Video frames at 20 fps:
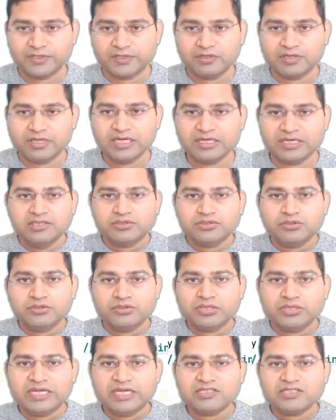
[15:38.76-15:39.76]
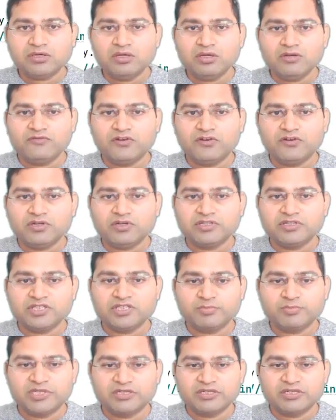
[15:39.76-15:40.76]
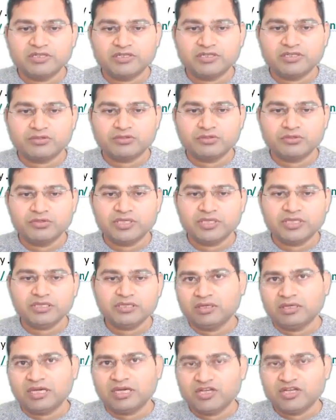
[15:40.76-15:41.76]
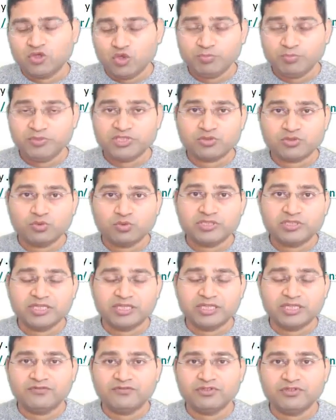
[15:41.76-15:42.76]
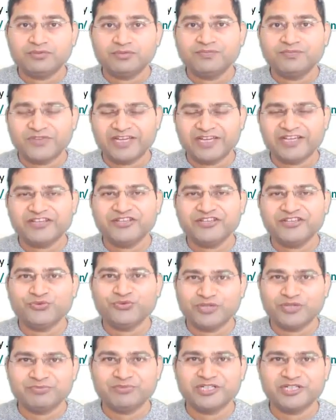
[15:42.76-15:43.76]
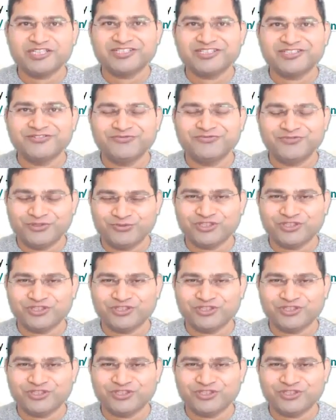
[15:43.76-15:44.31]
All right, so that's all for this particular tutorial. I hope this was helpful. Thank you very much for